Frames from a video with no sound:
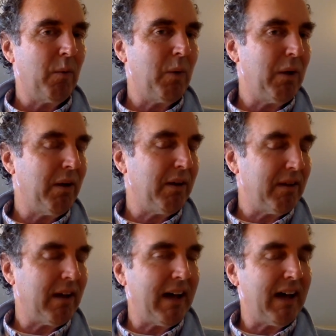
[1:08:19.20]
well
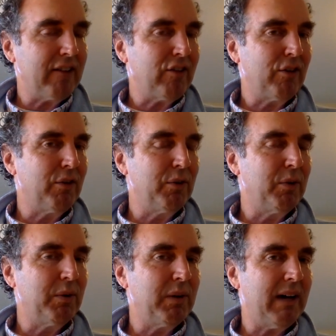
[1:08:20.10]
uh,
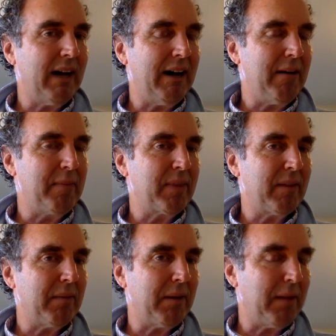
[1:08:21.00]
to um,
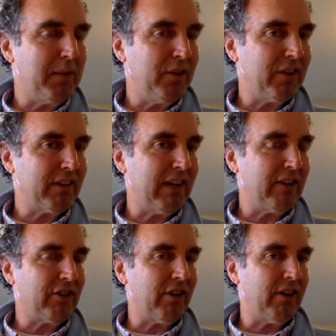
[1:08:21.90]
a music
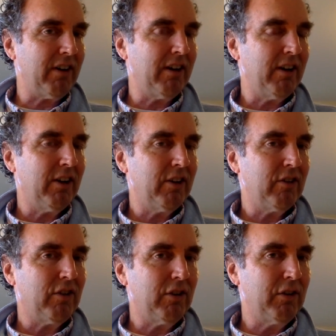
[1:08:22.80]
teacher
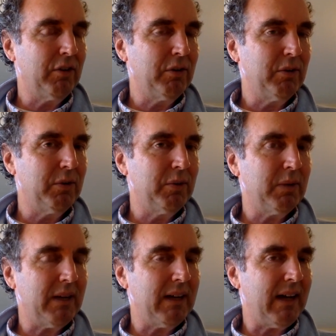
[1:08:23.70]

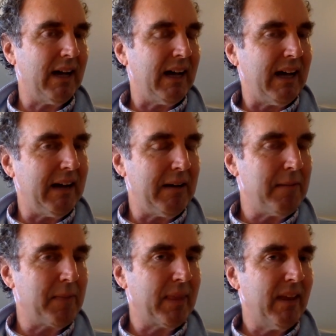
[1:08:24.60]
to
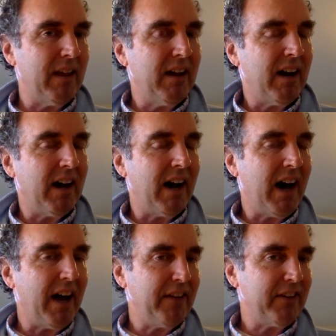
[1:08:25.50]
um,
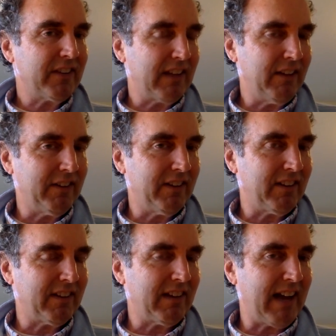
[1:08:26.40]
other skills in
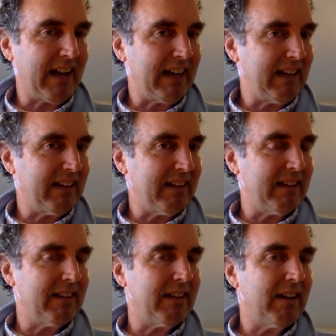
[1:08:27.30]
society
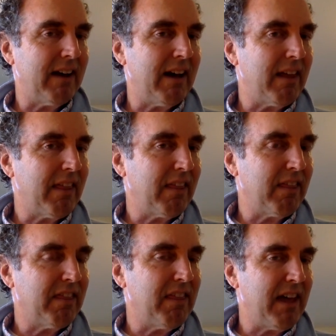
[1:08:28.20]

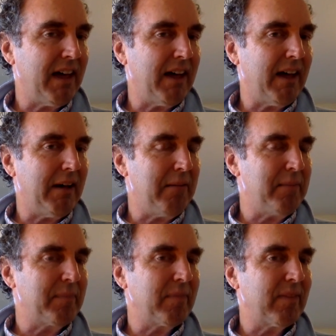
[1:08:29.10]
the
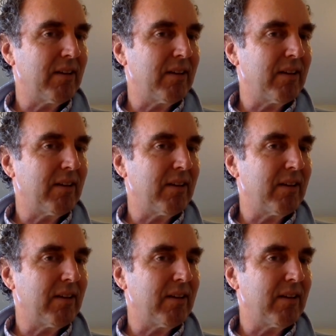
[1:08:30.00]
um,